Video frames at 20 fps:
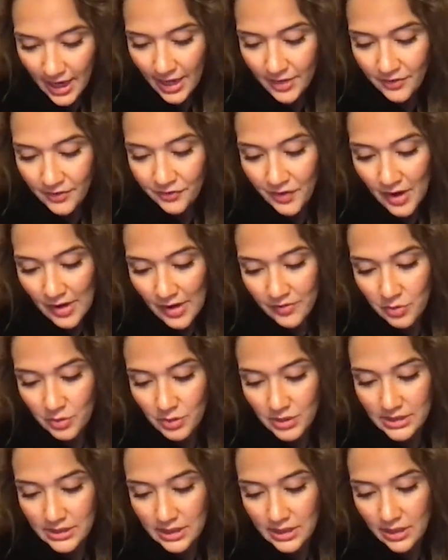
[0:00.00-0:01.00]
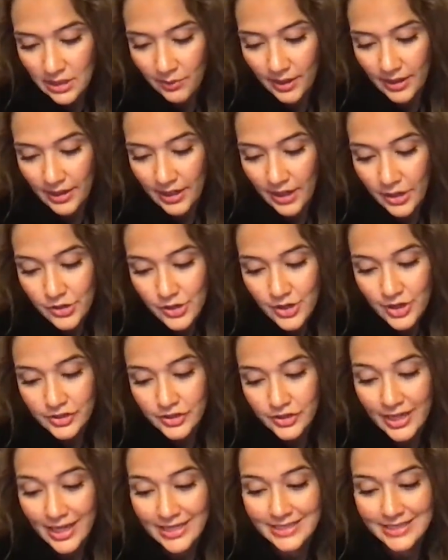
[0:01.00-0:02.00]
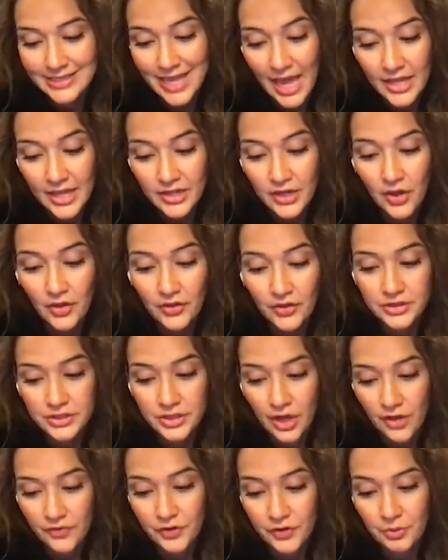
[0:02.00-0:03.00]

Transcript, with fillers: And for everyone listening right now, you guys are going to get $10 off